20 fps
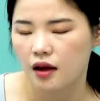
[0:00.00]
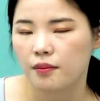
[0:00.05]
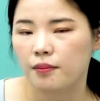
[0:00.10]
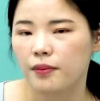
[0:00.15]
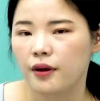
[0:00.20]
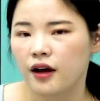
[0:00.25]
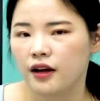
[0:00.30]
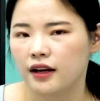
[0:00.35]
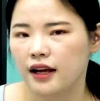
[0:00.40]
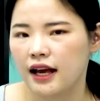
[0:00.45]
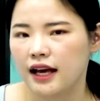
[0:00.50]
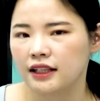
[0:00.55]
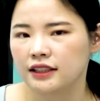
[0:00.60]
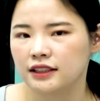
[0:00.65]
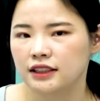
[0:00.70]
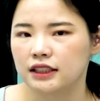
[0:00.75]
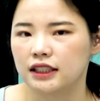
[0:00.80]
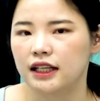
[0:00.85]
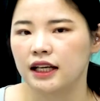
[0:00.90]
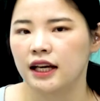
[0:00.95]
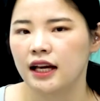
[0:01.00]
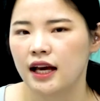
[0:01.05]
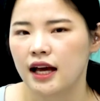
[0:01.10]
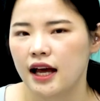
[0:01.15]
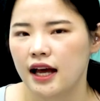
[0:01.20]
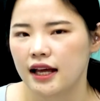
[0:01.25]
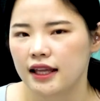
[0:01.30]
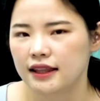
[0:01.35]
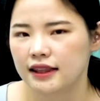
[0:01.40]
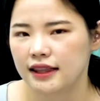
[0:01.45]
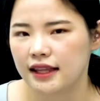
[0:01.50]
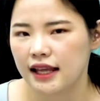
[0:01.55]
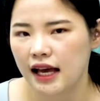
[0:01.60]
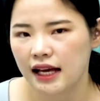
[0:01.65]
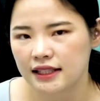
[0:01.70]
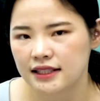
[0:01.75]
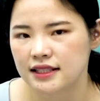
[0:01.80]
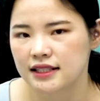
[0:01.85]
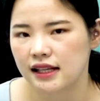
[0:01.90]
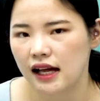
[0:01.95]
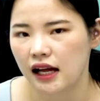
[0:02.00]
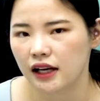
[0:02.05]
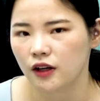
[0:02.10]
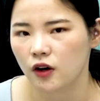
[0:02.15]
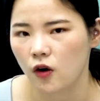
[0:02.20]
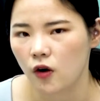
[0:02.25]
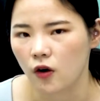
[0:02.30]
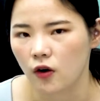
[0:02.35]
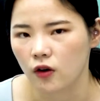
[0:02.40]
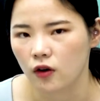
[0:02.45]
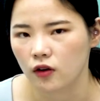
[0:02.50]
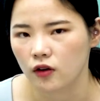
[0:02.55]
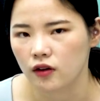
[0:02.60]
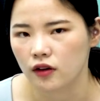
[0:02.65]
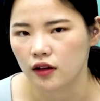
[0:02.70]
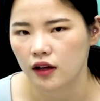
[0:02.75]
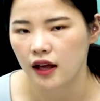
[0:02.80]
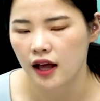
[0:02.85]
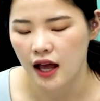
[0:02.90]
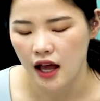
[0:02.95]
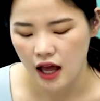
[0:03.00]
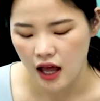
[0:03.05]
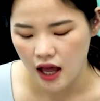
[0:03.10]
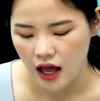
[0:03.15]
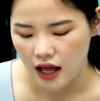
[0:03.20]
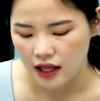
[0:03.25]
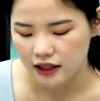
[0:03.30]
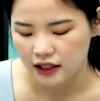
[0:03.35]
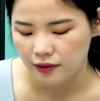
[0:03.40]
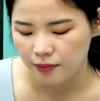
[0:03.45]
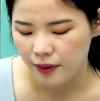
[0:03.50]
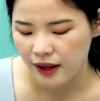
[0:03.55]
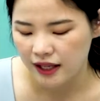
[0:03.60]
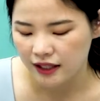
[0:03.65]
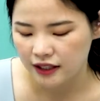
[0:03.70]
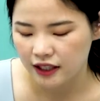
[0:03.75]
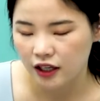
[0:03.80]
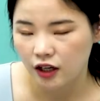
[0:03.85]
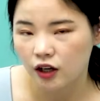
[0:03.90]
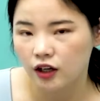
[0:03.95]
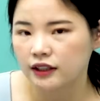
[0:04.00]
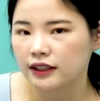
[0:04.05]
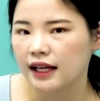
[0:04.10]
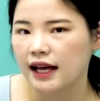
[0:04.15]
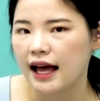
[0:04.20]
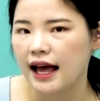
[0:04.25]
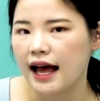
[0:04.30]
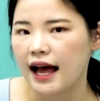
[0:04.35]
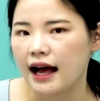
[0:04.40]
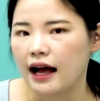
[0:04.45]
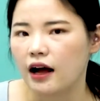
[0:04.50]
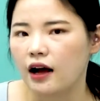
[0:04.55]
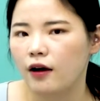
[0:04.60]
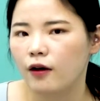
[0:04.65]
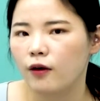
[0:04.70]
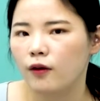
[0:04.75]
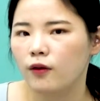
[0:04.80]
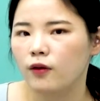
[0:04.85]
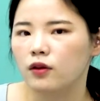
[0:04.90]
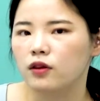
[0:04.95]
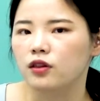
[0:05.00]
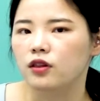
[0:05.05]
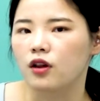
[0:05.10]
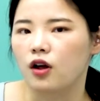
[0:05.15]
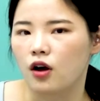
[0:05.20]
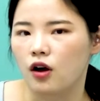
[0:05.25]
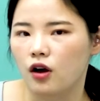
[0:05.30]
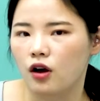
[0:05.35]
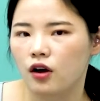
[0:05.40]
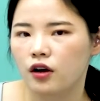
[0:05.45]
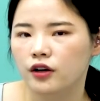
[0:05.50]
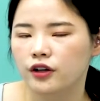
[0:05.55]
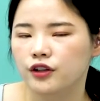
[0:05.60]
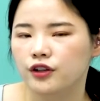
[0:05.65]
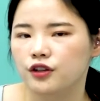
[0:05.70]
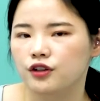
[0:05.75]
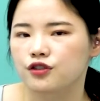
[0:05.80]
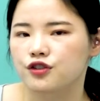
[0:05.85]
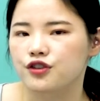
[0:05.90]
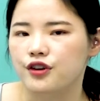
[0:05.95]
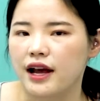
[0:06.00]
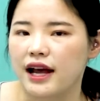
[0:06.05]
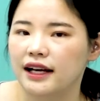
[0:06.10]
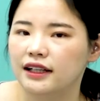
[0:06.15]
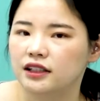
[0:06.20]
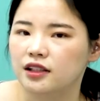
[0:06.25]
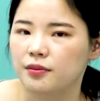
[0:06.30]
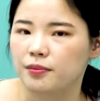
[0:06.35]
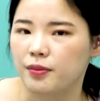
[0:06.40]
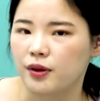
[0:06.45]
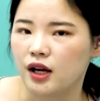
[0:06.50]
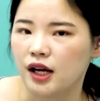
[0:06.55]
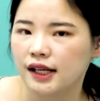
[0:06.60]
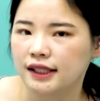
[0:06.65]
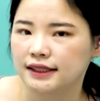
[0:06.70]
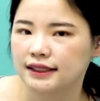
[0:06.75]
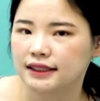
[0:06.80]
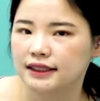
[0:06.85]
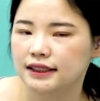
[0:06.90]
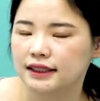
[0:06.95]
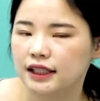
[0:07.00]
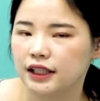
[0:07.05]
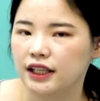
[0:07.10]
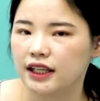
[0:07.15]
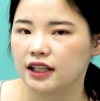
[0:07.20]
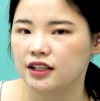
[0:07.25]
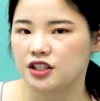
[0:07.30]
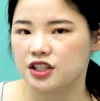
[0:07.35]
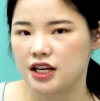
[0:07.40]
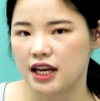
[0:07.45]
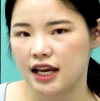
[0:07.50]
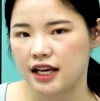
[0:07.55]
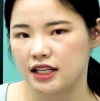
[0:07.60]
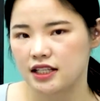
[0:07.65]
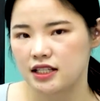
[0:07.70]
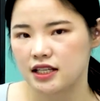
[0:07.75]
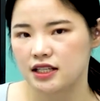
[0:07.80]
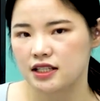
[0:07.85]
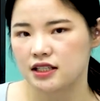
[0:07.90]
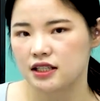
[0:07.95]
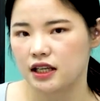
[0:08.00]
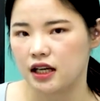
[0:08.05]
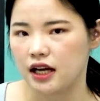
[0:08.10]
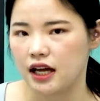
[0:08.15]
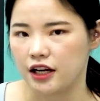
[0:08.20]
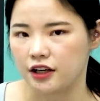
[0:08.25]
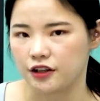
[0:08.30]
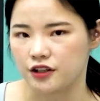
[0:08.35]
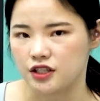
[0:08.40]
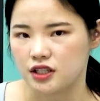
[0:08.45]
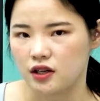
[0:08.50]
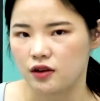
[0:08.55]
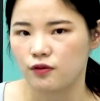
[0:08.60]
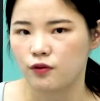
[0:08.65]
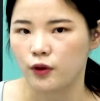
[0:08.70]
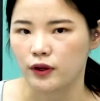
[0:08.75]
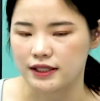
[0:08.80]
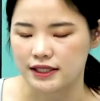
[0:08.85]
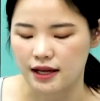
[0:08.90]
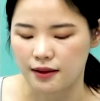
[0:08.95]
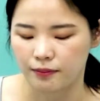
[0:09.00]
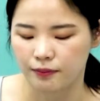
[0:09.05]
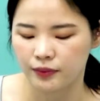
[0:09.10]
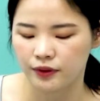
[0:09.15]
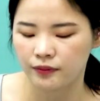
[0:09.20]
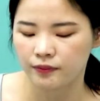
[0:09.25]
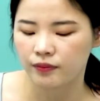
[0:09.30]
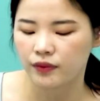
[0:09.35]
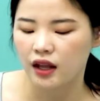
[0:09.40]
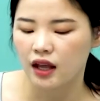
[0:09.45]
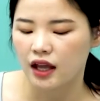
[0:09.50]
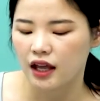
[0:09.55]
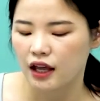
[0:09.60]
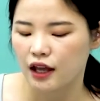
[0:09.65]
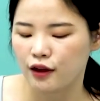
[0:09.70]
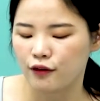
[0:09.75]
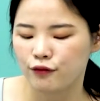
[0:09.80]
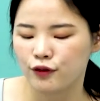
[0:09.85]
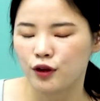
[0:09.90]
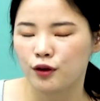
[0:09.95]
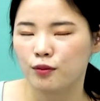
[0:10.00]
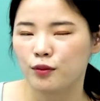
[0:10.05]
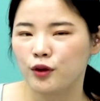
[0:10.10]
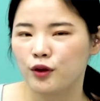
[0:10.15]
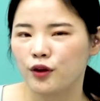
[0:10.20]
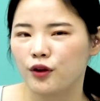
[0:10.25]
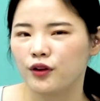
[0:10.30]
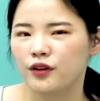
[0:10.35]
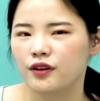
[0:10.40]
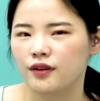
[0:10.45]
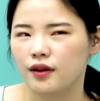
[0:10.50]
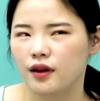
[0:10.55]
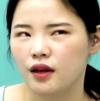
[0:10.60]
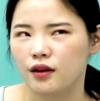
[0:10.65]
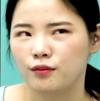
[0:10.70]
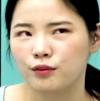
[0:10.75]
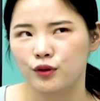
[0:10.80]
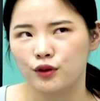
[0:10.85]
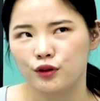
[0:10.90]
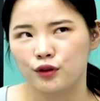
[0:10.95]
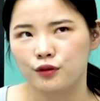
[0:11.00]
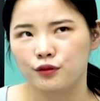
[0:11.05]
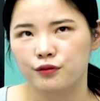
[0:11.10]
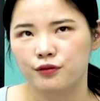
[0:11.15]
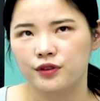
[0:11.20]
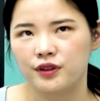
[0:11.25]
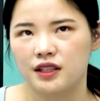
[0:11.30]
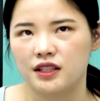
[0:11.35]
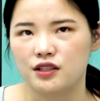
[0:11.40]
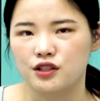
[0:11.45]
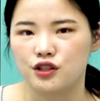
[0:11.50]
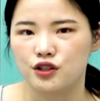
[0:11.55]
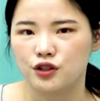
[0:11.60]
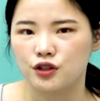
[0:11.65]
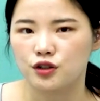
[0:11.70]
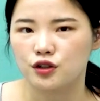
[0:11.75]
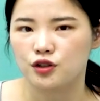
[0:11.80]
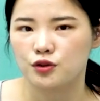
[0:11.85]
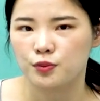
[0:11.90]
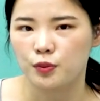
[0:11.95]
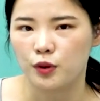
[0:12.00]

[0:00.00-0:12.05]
But actually, that's not all. Depending on how long you drag the box, it changes the energy. For example, if you move this huge